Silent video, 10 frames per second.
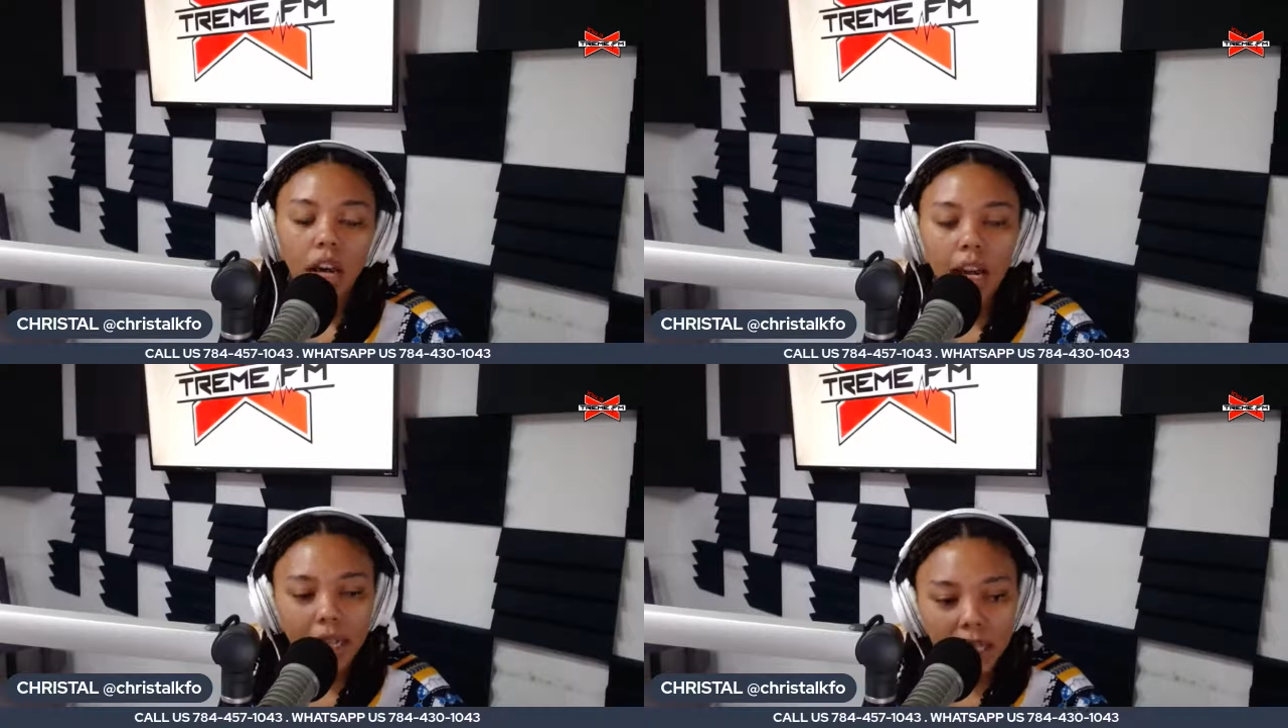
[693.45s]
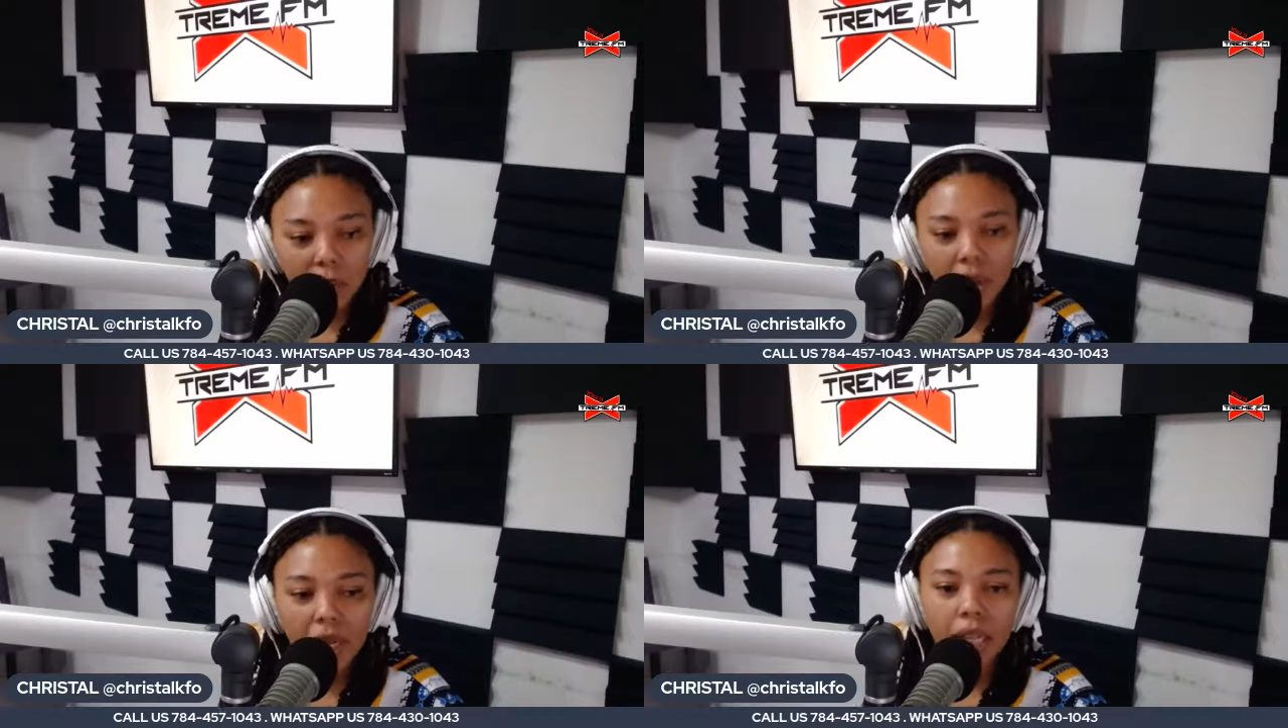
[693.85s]
It has
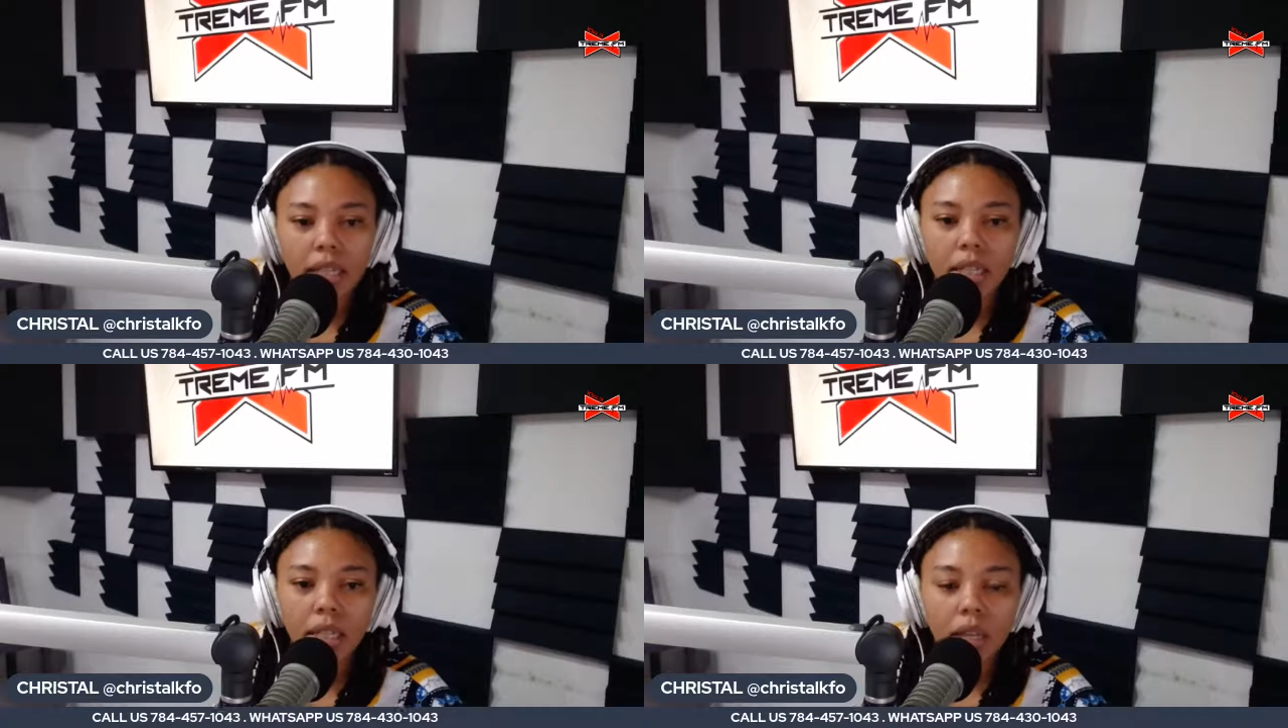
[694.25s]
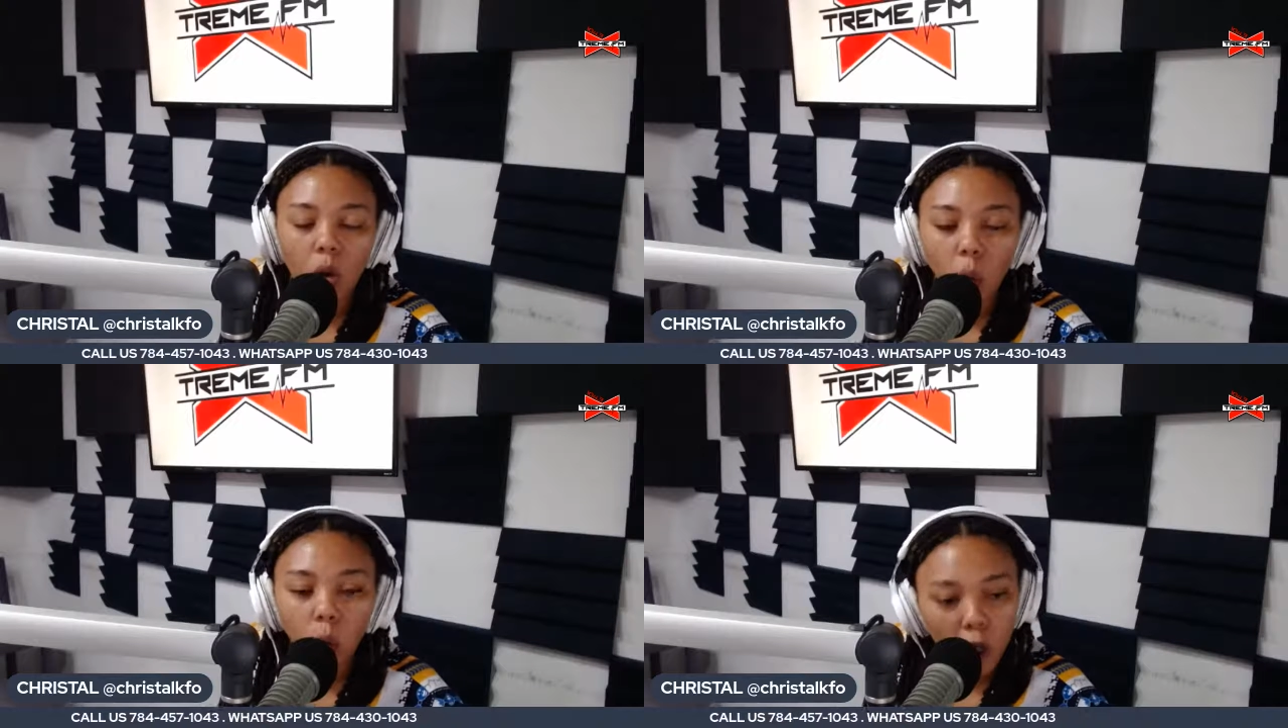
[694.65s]
made it
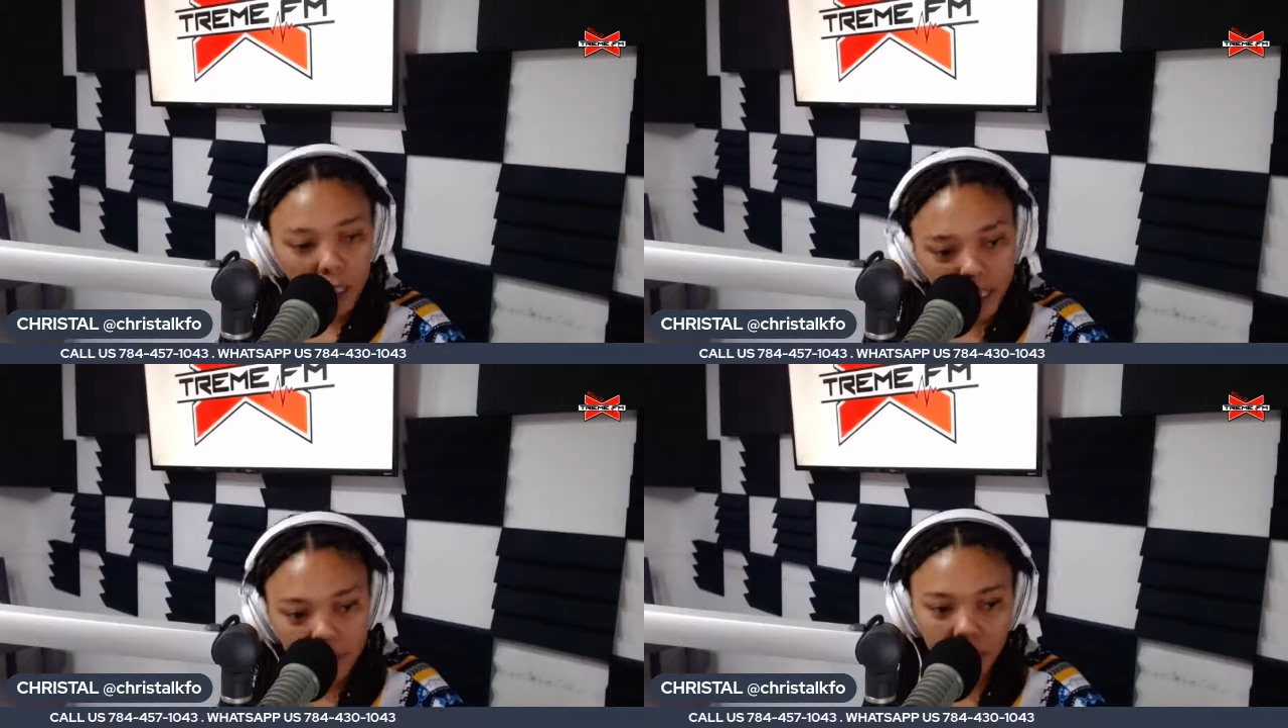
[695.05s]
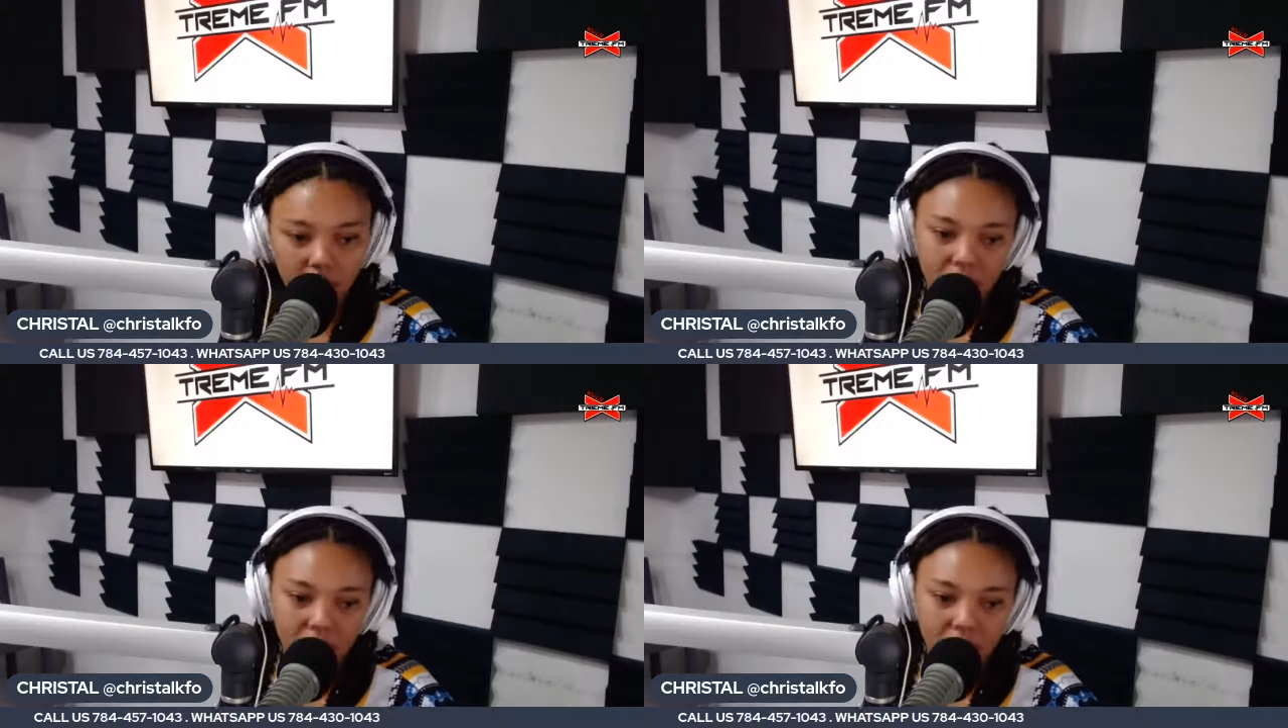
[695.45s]
worse.